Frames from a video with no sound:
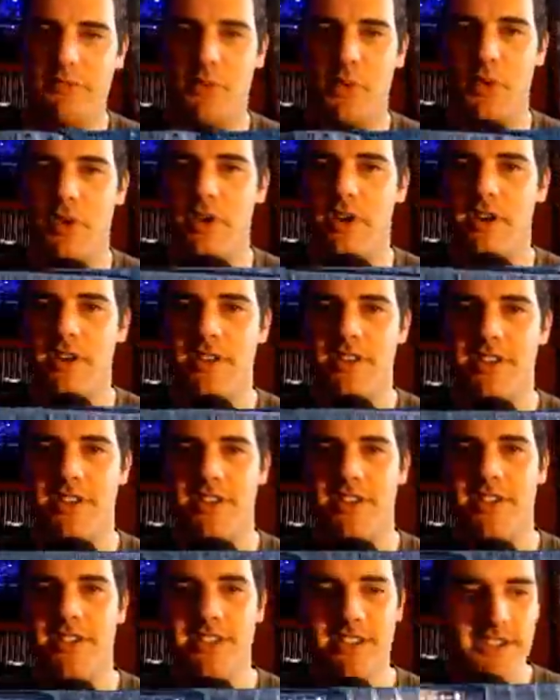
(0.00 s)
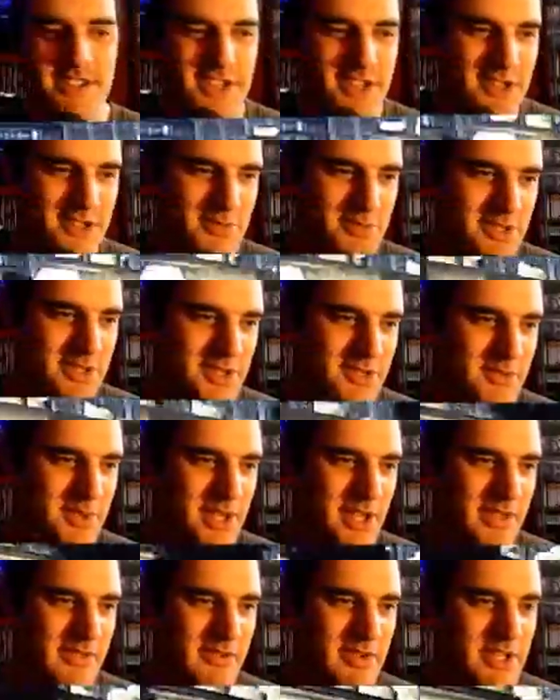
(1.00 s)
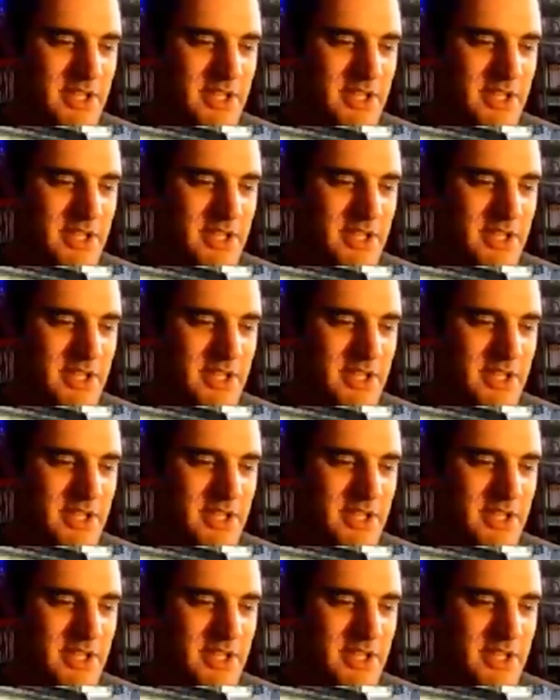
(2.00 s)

more luck than judgment to me every